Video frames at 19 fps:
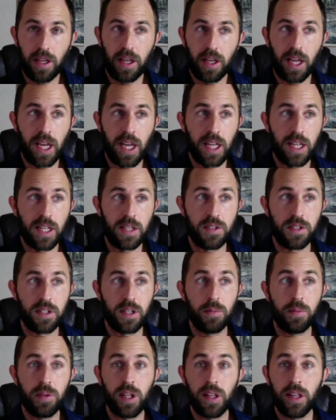and it's
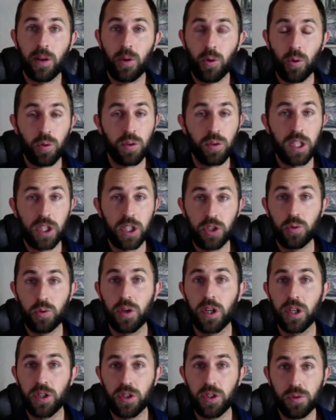something that only you
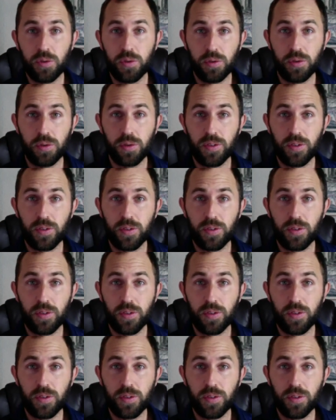can do